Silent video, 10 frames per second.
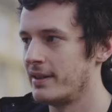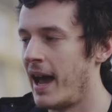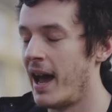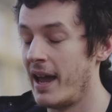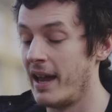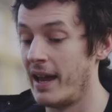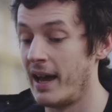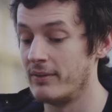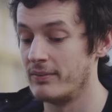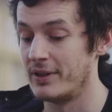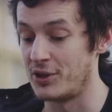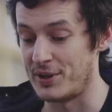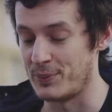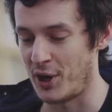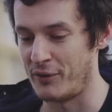Yeah, yeah, yeah. It just
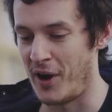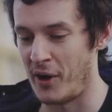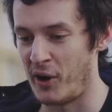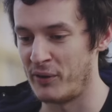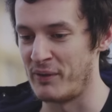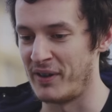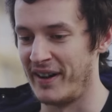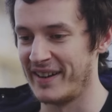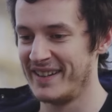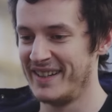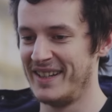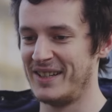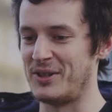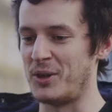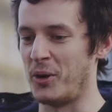seems so far off with like
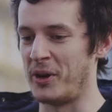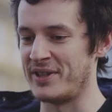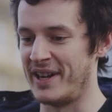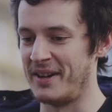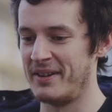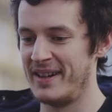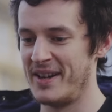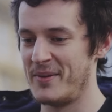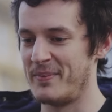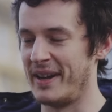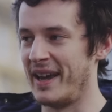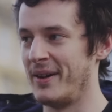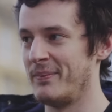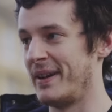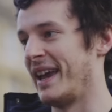Tories now. But yeah,
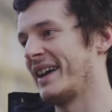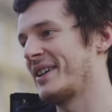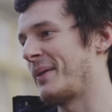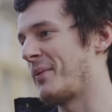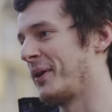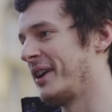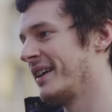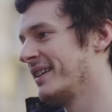but yeah, can happen one day.